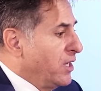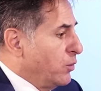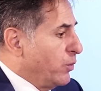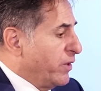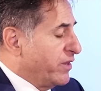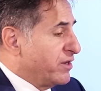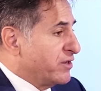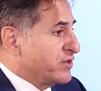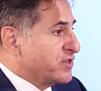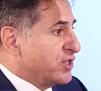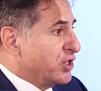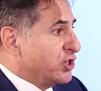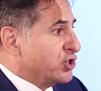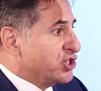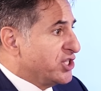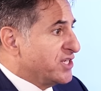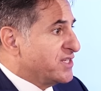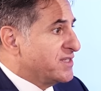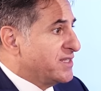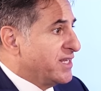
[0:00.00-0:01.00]
whether it's
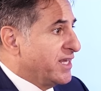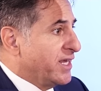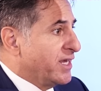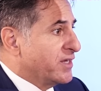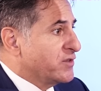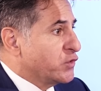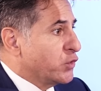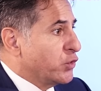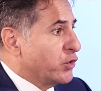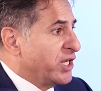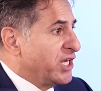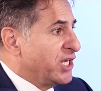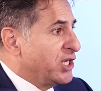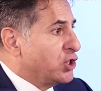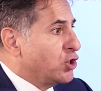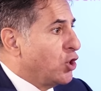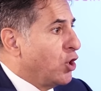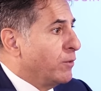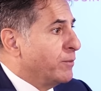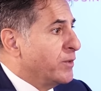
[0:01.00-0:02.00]
logistics or
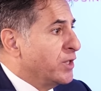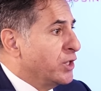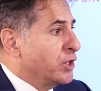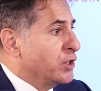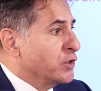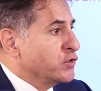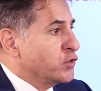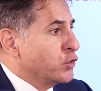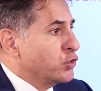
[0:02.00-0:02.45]
e-commerce